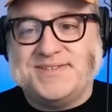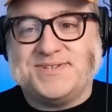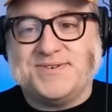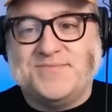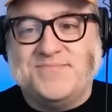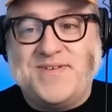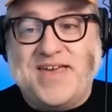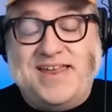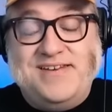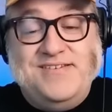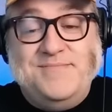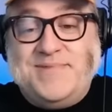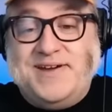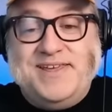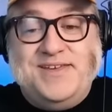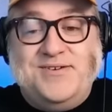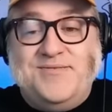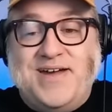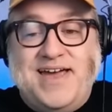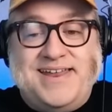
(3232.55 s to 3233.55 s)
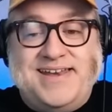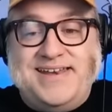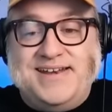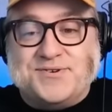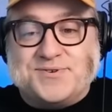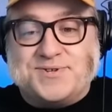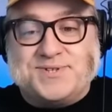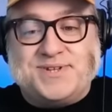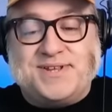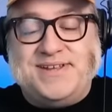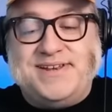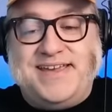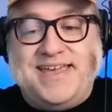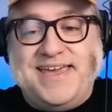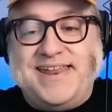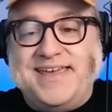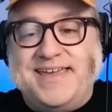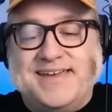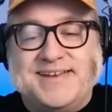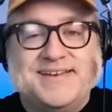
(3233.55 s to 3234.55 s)
So anybody who had an interest in
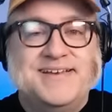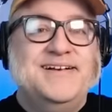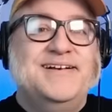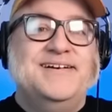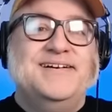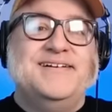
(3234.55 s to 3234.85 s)
getting it,